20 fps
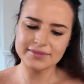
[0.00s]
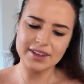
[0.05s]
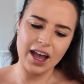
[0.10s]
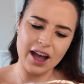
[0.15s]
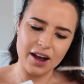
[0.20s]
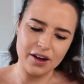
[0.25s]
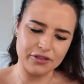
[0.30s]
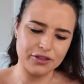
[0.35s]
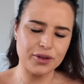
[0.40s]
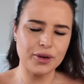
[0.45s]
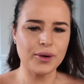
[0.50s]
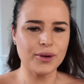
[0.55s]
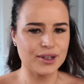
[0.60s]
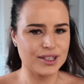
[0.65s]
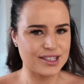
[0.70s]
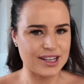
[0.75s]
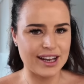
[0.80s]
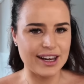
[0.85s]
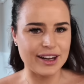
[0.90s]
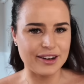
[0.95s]
of
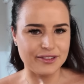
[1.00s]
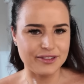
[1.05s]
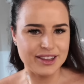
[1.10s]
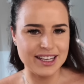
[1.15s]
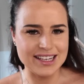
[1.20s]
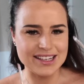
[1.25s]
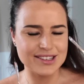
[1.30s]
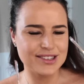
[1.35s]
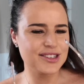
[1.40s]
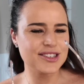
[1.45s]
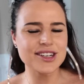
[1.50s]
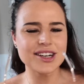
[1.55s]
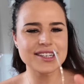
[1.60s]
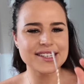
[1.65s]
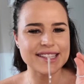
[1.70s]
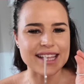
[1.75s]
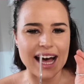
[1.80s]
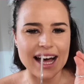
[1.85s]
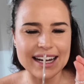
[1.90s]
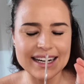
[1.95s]
course, I love these
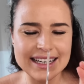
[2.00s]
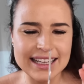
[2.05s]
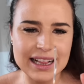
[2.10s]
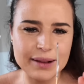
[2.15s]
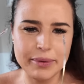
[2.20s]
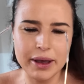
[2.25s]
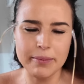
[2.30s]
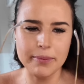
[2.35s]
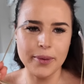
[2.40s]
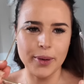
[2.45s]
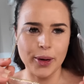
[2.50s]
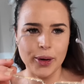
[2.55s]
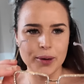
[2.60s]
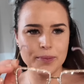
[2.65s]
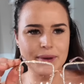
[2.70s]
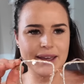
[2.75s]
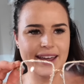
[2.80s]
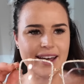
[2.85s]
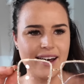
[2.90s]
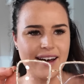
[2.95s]
just that little bit more
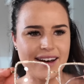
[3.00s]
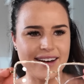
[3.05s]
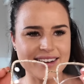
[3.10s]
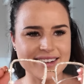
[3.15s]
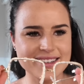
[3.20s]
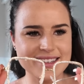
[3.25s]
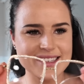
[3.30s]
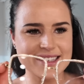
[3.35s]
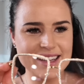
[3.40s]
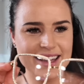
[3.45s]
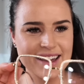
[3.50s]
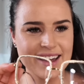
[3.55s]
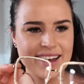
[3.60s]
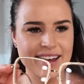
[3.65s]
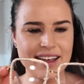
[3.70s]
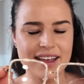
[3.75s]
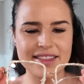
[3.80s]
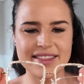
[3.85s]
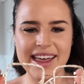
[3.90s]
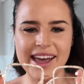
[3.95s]
because
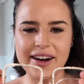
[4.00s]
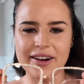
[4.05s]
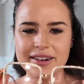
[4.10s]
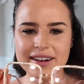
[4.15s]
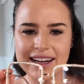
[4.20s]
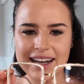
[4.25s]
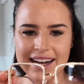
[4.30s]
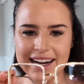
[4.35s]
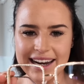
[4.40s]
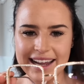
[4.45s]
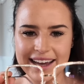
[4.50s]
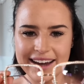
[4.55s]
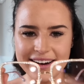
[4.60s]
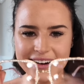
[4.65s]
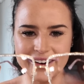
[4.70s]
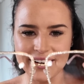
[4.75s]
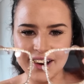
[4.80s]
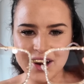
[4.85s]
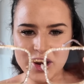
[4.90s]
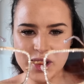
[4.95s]
they are
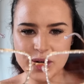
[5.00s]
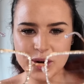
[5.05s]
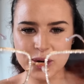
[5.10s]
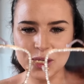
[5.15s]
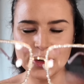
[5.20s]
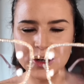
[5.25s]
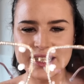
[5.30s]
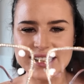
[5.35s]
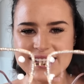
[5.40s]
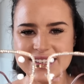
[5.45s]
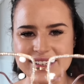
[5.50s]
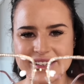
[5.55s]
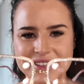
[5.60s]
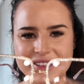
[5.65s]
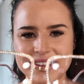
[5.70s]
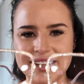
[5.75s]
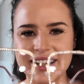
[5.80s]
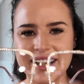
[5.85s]
clear crystal